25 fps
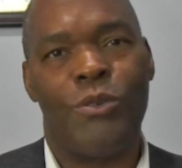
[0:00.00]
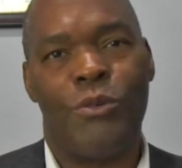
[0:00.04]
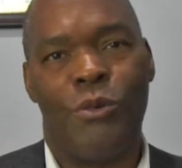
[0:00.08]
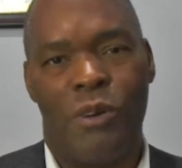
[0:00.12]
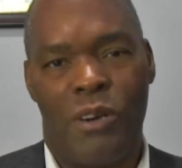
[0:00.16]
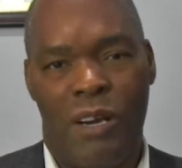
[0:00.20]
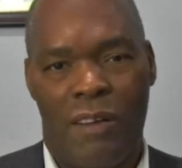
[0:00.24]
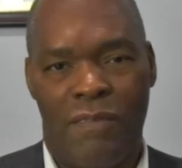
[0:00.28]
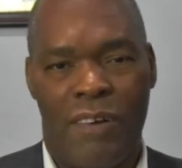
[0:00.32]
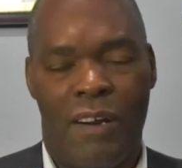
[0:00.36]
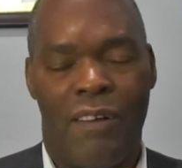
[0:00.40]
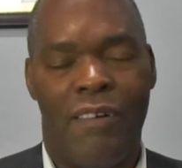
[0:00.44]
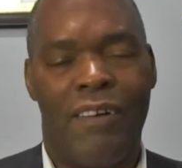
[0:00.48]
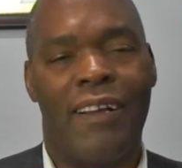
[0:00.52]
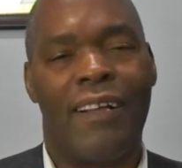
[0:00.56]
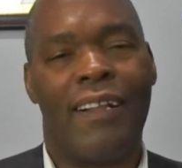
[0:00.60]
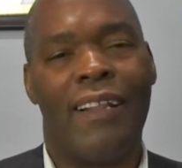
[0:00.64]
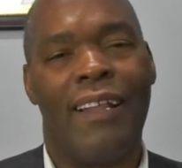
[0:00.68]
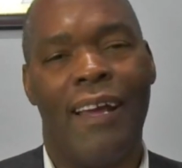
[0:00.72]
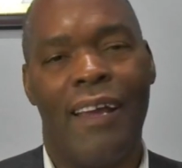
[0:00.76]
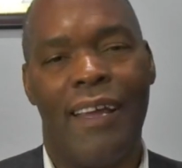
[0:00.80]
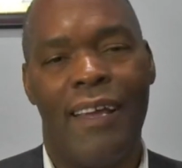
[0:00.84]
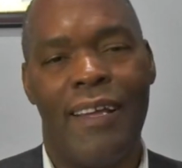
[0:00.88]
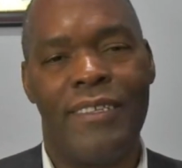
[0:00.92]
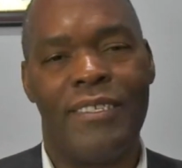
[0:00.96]
to one of our
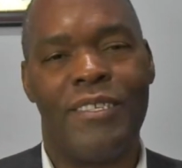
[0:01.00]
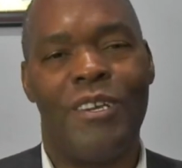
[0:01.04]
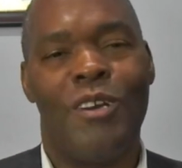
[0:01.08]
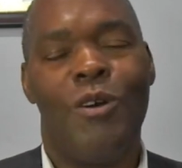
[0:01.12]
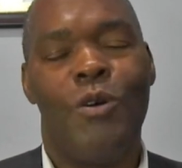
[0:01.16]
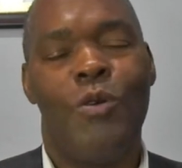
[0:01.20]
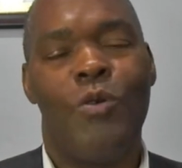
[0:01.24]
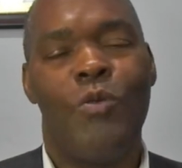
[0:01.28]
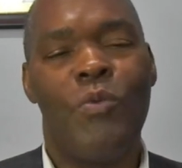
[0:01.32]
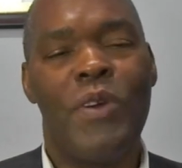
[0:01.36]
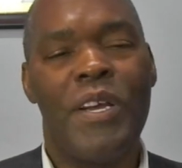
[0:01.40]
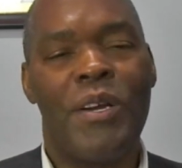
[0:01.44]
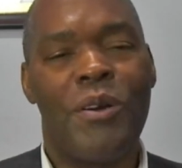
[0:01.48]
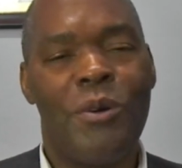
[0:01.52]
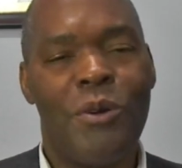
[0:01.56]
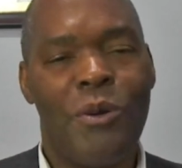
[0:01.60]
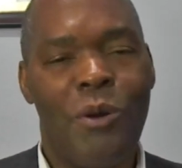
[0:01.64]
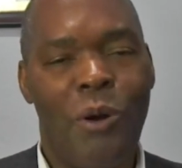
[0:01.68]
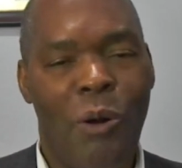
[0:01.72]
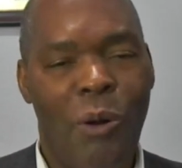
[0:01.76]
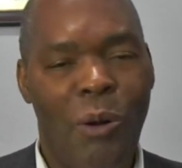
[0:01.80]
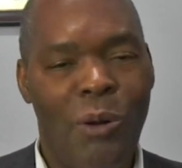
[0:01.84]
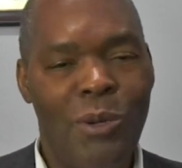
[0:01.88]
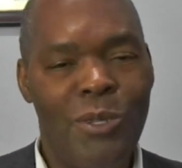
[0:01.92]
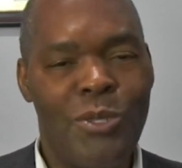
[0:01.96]
clients, we could
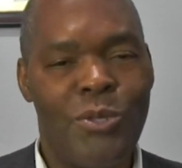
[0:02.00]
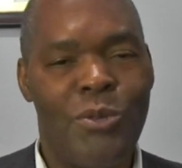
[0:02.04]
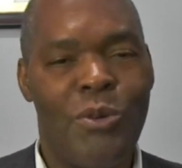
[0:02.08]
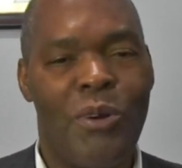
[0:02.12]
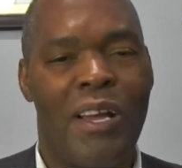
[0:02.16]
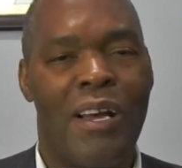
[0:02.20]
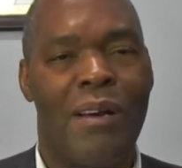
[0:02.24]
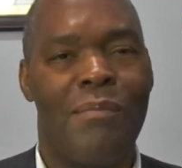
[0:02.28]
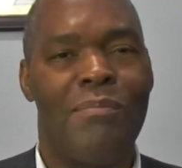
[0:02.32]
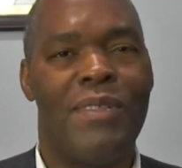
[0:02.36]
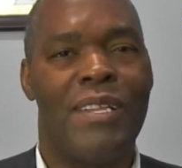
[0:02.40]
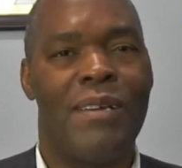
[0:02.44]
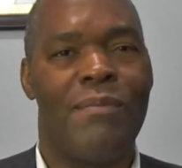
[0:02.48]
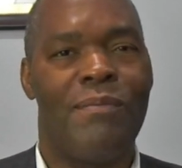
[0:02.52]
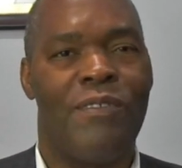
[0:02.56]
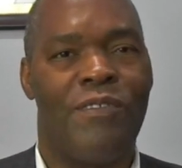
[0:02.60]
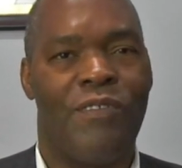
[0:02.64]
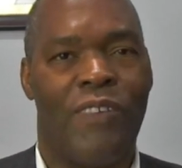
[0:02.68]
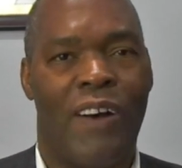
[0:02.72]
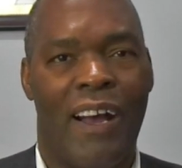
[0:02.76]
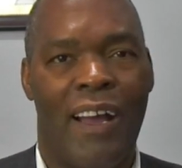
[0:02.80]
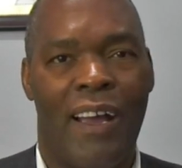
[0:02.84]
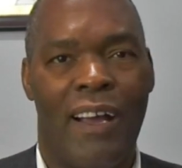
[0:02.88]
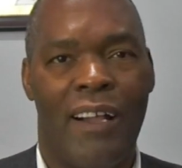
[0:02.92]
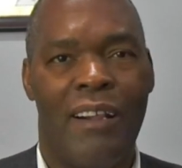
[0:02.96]
also help them
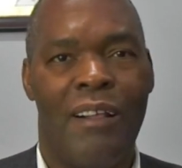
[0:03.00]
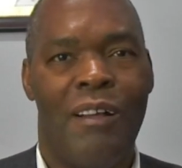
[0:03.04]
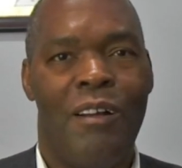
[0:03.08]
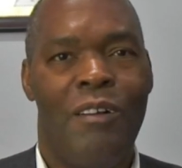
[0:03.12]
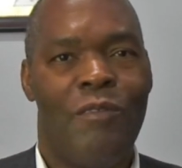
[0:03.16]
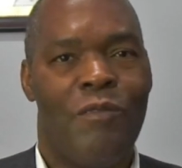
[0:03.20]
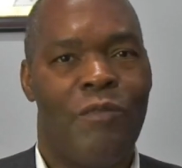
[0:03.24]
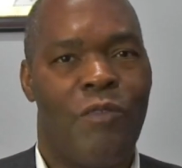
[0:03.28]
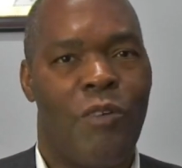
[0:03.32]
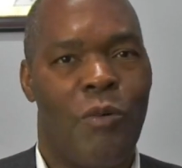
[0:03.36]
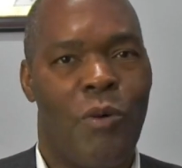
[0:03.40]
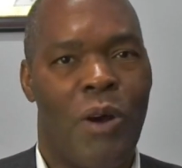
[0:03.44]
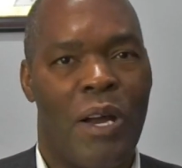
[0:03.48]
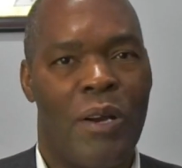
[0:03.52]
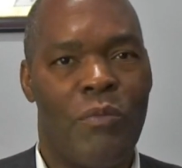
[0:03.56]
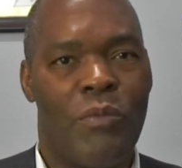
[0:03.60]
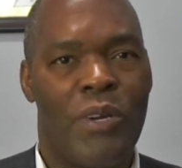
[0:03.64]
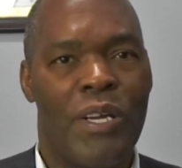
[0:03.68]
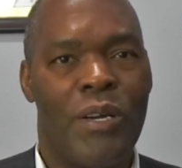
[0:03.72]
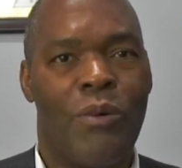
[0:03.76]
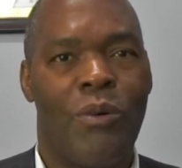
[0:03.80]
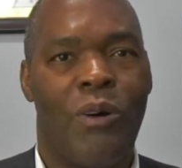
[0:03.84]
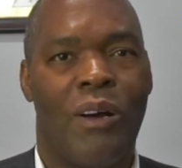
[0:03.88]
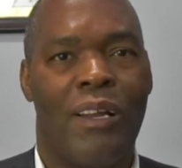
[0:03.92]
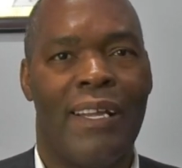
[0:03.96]
file for what
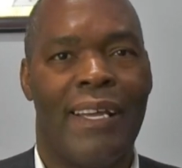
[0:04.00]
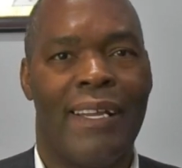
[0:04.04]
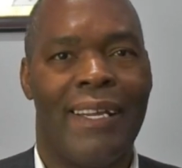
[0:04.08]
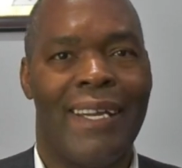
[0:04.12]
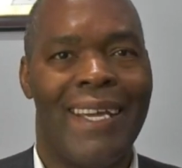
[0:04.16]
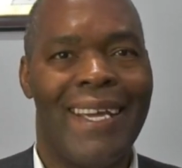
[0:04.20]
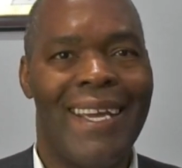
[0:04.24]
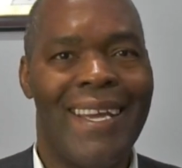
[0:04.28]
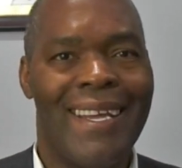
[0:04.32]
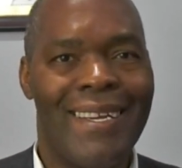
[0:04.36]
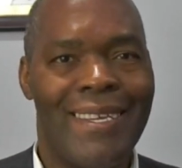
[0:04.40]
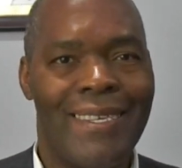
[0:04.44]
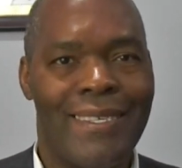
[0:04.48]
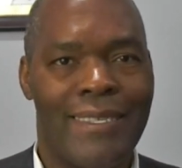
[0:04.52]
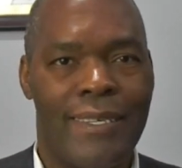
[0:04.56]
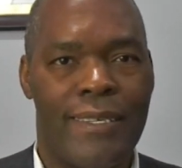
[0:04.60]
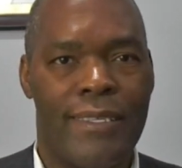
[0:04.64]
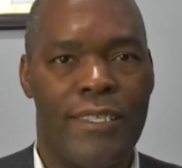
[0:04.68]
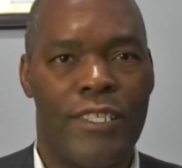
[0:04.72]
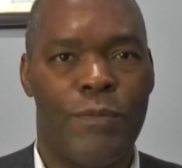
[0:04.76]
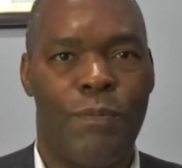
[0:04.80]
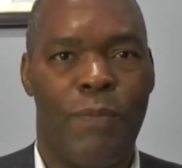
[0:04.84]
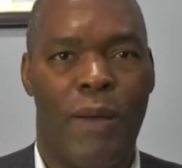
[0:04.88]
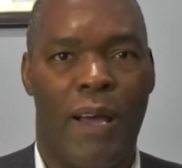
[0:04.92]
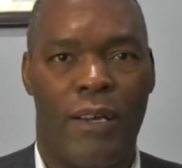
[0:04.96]
we call an
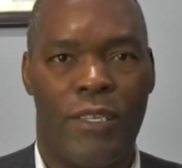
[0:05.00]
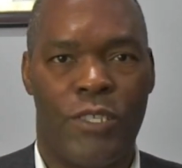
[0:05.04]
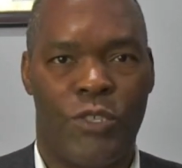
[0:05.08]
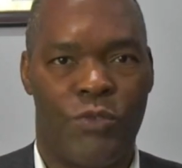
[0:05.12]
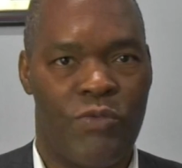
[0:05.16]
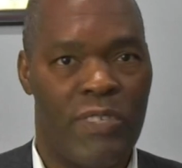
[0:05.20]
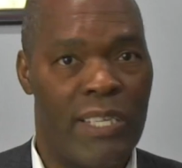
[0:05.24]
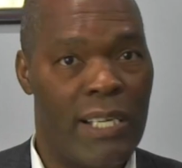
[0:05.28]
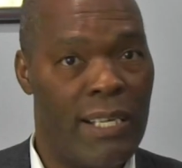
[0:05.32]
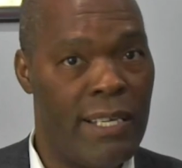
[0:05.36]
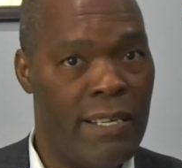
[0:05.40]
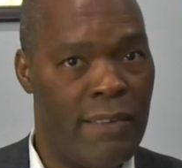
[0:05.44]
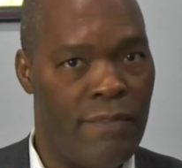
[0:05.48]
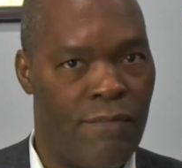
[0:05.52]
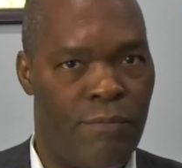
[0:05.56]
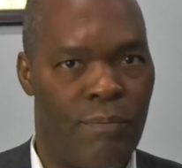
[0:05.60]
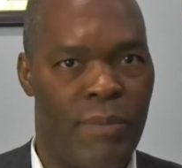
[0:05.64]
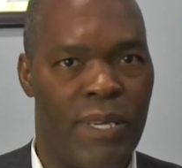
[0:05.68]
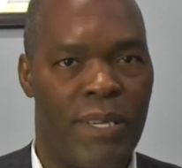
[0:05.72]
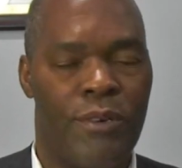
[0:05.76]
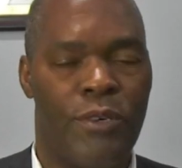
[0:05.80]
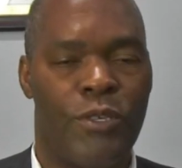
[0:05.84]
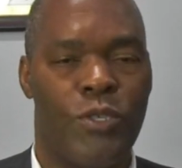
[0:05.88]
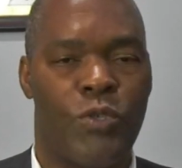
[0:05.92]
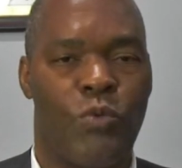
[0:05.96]
innocent spouse relief,
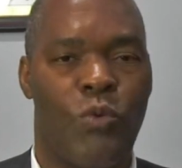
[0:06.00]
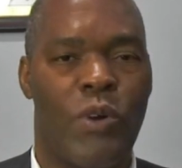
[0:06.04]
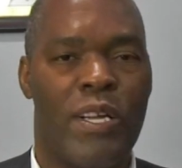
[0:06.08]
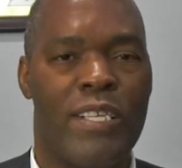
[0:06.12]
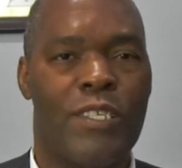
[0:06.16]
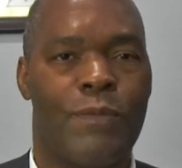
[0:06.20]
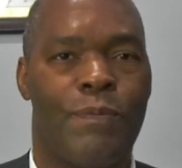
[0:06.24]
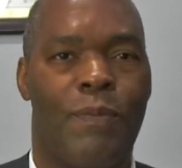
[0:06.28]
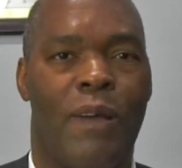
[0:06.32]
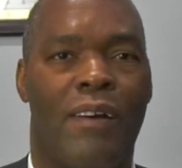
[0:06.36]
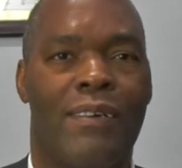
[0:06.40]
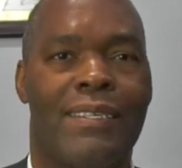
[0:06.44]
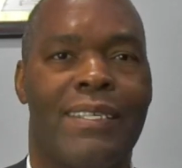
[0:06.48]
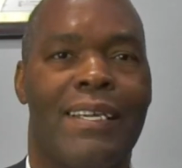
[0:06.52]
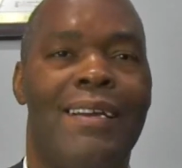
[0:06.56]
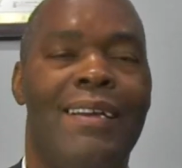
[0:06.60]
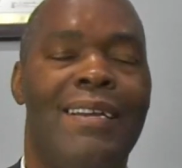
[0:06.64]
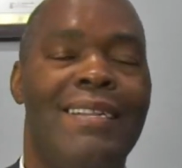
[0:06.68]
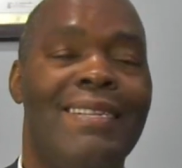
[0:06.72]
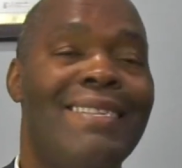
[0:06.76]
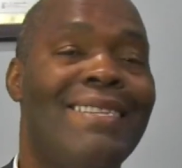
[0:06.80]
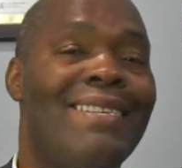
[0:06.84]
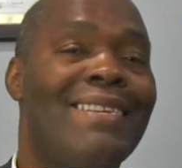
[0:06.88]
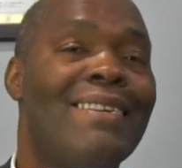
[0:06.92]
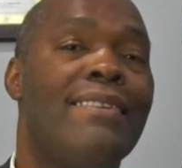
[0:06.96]
because one spouse
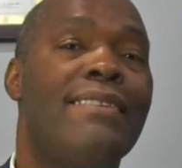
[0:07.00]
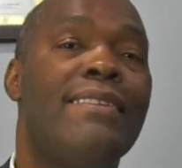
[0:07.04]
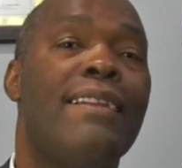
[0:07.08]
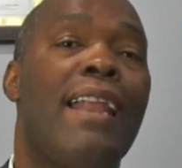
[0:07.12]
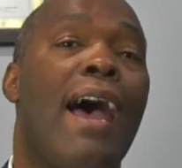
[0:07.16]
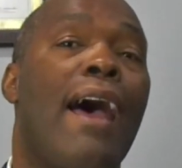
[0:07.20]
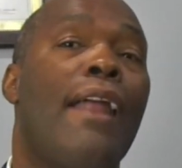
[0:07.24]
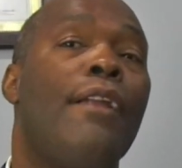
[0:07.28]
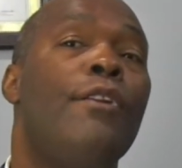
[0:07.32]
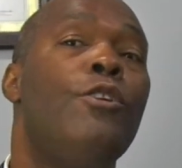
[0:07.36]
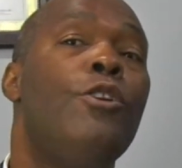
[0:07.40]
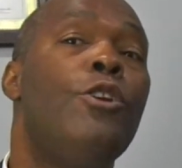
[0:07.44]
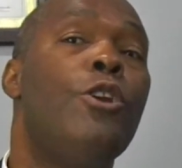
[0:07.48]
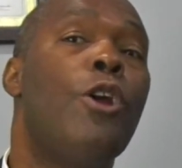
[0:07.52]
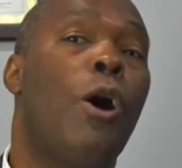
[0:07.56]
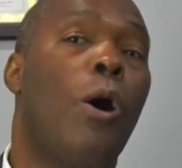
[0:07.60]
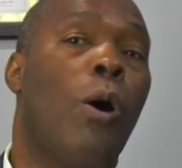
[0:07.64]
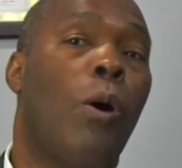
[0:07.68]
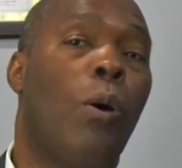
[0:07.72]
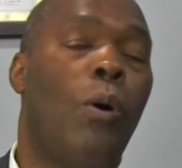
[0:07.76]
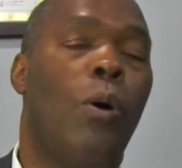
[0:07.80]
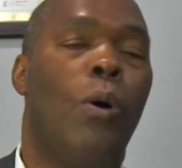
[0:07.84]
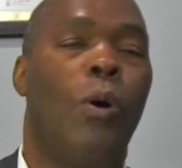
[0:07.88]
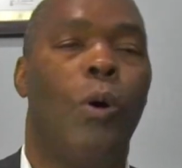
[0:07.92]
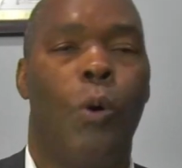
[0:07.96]
did not
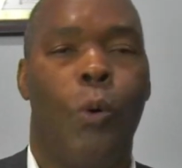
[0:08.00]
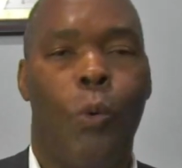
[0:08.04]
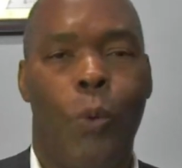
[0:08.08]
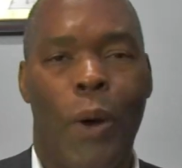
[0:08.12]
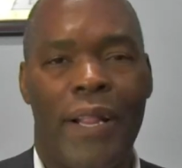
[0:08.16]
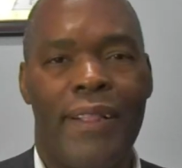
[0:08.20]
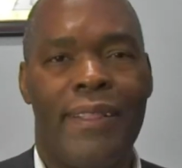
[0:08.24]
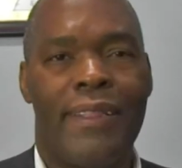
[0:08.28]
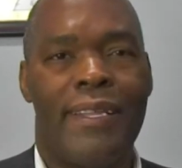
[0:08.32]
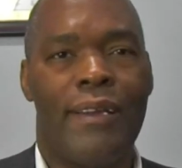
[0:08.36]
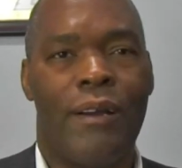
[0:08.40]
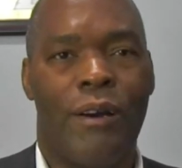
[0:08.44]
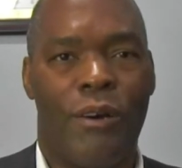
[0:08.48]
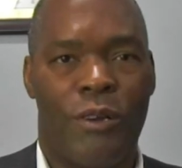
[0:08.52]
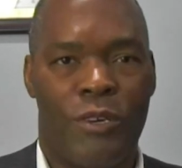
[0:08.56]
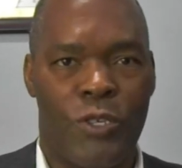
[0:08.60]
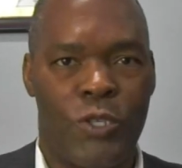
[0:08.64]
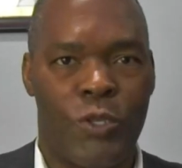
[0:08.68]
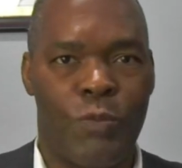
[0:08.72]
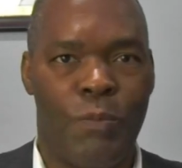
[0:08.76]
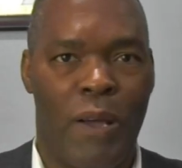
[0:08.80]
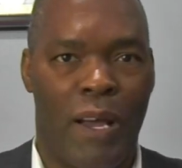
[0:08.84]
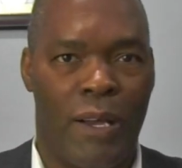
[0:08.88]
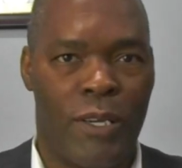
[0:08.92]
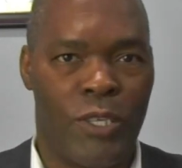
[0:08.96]
know what the other
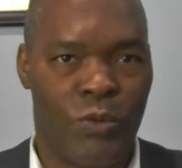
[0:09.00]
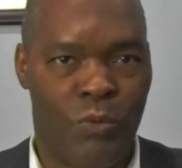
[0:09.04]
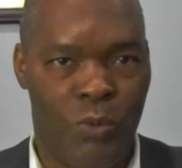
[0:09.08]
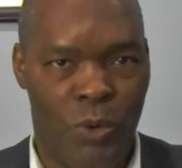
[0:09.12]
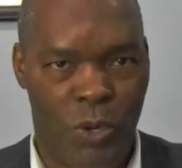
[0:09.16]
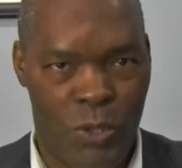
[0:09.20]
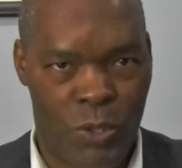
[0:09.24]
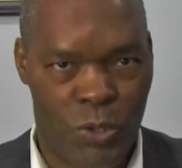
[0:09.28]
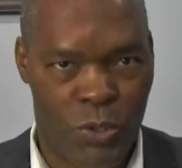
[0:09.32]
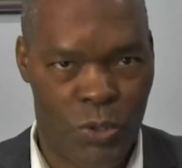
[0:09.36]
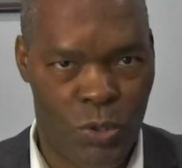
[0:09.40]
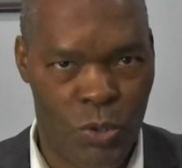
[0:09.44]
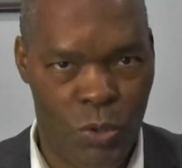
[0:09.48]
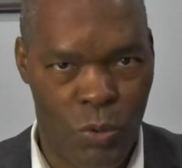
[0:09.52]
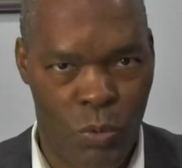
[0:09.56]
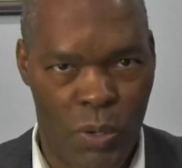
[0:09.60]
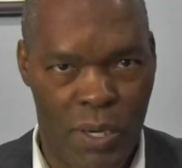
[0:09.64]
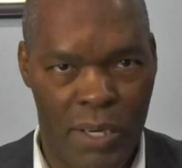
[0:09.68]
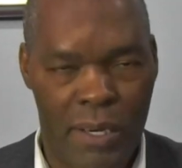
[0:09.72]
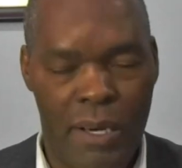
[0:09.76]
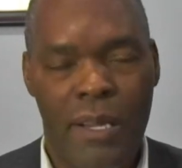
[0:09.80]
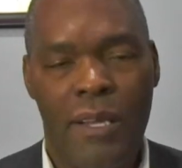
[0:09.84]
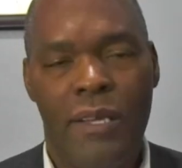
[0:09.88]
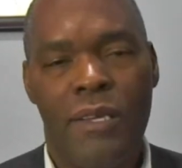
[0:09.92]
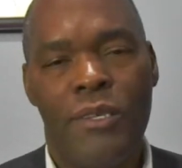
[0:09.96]
spouse was doing.